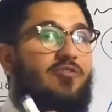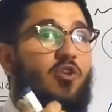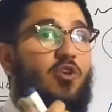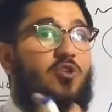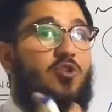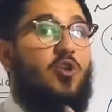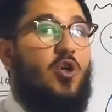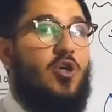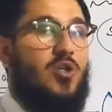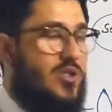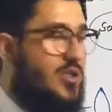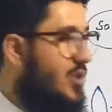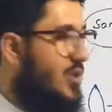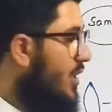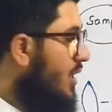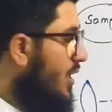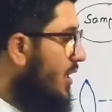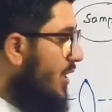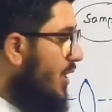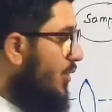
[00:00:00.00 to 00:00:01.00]
the
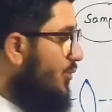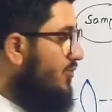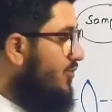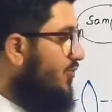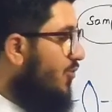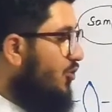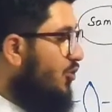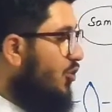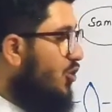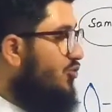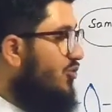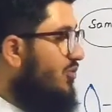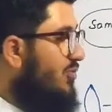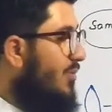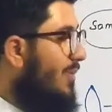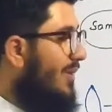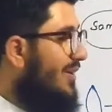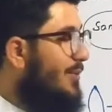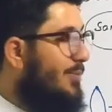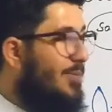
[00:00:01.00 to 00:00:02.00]
photons. Now these photons
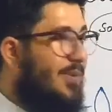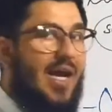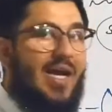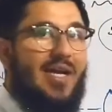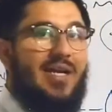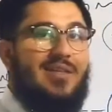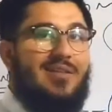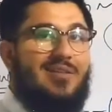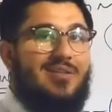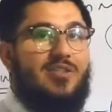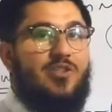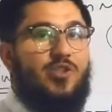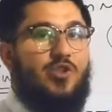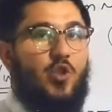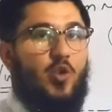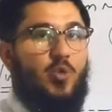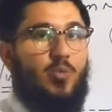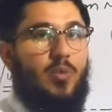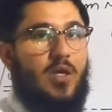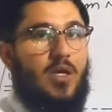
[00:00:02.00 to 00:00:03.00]
will be multiplied in
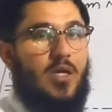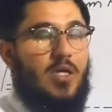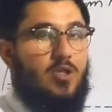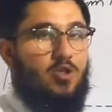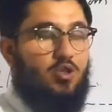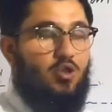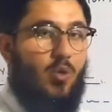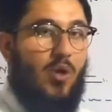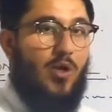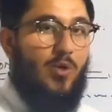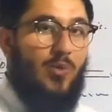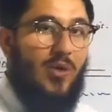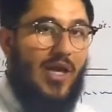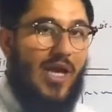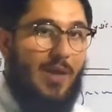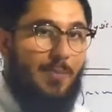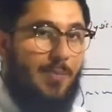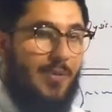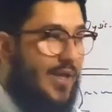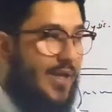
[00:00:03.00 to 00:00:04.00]
this tube. So what
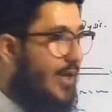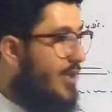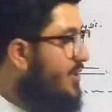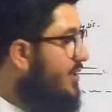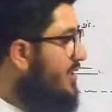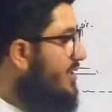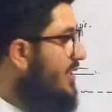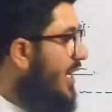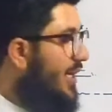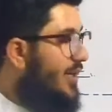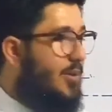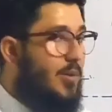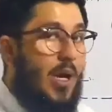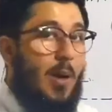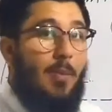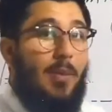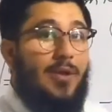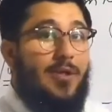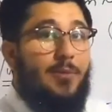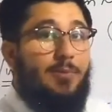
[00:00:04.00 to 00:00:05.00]
will happen next is that
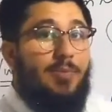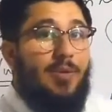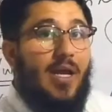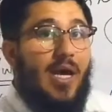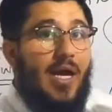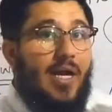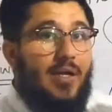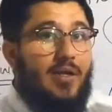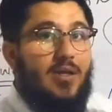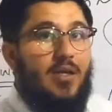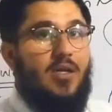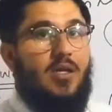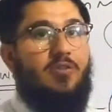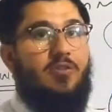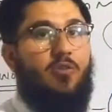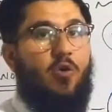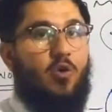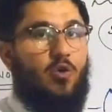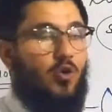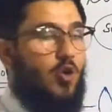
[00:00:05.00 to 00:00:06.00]
a multiplied
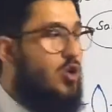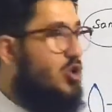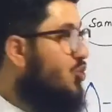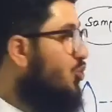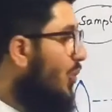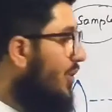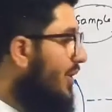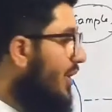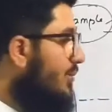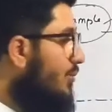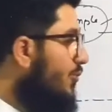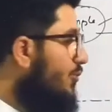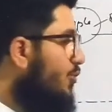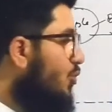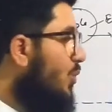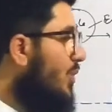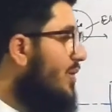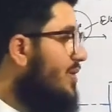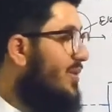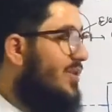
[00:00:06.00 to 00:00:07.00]
photons will then
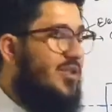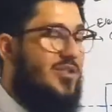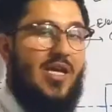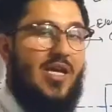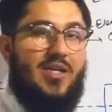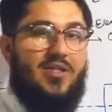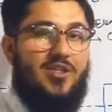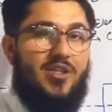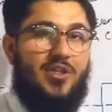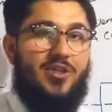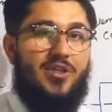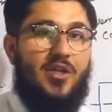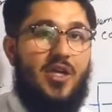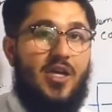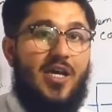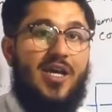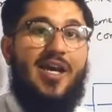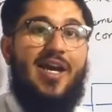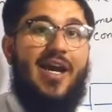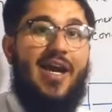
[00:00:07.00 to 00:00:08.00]
move towards the detector,
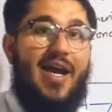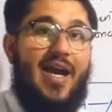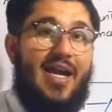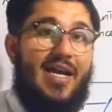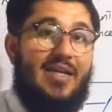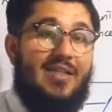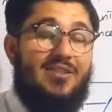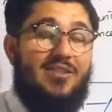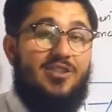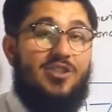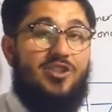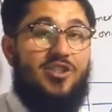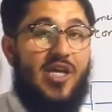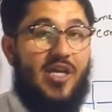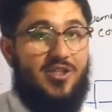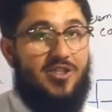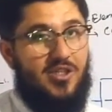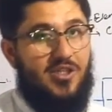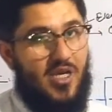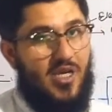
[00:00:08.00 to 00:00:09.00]
and the
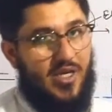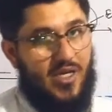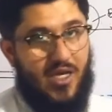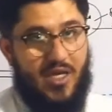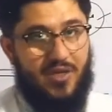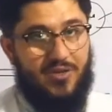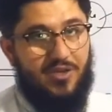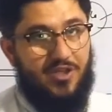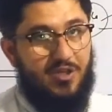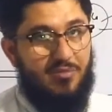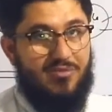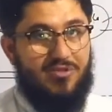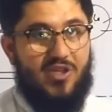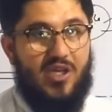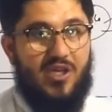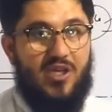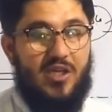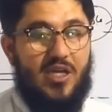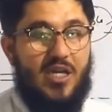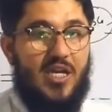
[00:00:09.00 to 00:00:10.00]
detector, again the name is
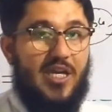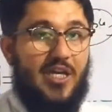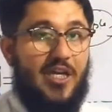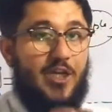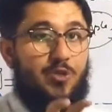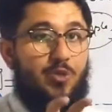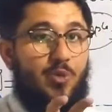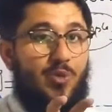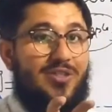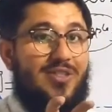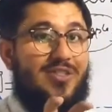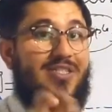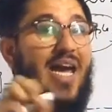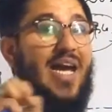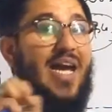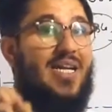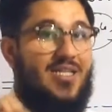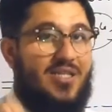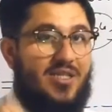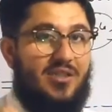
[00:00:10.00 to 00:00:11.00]
telling, it will
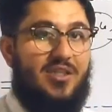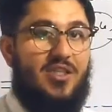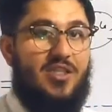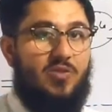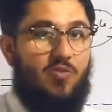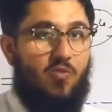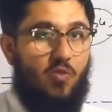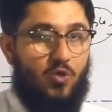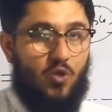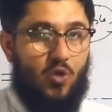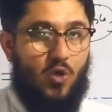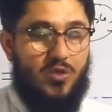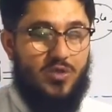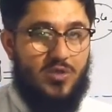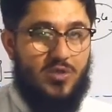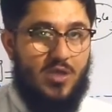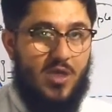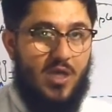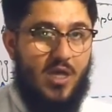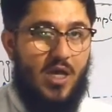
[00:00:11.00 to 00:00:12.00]
detect these
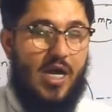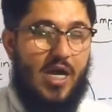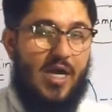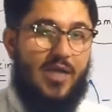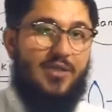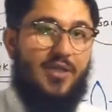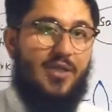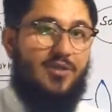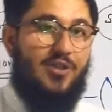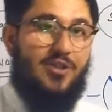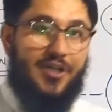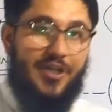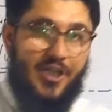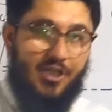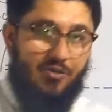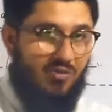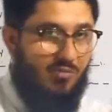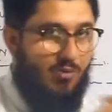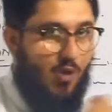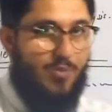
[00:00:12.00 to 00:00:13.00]
photons, and then the
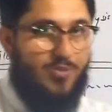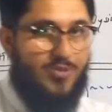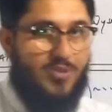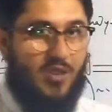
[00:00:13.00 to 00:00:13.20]
reading will be